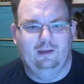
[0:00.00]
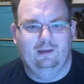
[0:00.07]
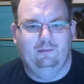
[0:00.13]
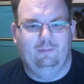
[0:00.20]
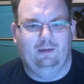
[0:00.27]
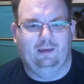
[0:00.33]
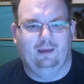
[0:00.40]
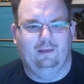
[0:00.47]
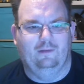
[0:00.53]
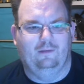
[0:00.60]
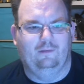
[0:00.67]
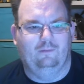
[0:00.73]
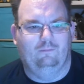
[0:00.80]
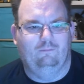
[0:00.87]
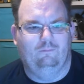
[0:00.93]
because
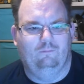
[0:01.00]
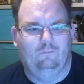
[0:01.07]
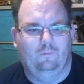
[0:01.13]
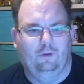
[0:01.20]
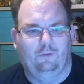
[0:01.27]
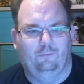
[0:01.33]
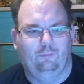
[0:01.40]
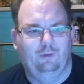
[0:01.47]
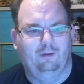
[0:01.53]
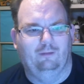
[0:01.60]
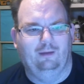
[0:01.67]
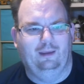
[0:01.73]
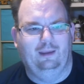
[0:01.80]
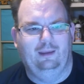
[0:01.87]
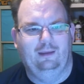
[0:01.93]
there's
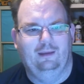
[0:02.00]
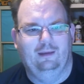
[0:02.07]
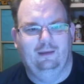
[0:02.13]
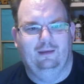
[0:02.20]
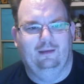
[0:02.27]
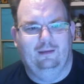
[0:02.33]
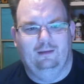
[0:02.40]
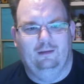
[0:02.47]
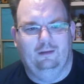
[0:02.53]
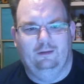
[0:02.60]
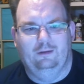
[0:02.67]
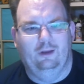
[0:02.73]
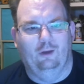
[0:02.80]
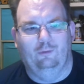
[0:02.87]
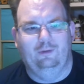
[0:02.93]
really
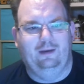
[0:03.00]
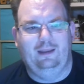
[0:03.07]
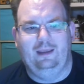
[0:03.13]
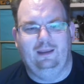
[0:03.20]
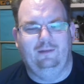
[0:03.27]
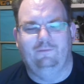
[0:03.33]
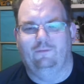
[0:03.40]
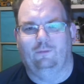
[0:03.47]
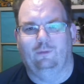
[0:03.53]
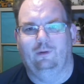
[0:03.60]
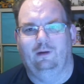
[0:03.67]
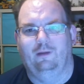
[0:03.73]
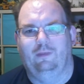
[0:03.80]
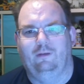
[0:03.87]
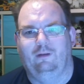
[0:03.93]
no need for
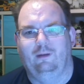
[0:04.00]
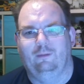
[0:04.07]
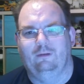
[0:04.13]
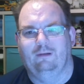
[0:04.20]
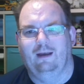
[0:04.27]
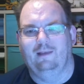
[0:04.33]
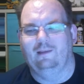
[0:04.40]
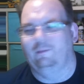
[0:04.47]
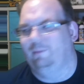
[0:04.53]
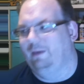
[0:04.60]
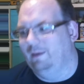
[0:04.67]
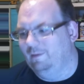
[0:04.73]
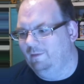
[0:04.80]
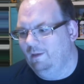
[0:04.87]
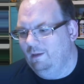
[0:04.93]
Ethereum Classic,
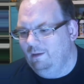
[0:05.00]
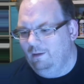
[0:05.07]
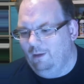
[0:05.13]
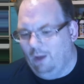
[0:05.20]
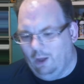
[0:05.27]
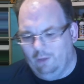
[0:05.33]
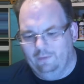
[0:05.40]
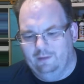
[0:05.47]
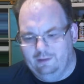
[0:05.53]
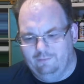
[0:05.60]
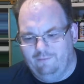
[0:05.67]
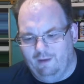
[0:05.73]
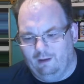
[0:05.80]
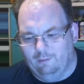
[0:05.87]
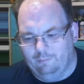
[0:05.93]
because all the
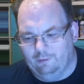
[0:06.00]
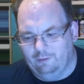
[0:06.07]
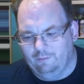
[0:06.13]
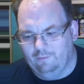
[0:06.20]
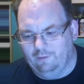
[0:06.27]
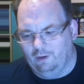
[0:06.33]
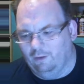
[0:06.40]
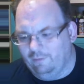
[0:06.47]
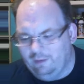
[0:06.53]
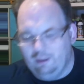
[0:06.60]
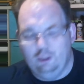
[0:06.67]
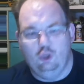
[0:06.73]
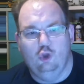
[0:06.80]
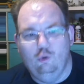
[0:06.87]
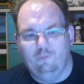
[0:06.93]
developers and all the
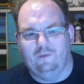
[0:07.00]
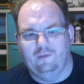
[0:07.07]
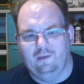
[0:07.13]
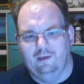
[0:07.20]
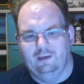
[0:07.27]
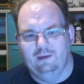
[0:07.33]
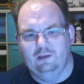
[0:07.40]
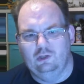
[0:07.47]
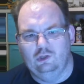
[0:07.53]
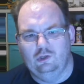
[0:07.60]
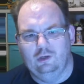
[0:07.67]
usage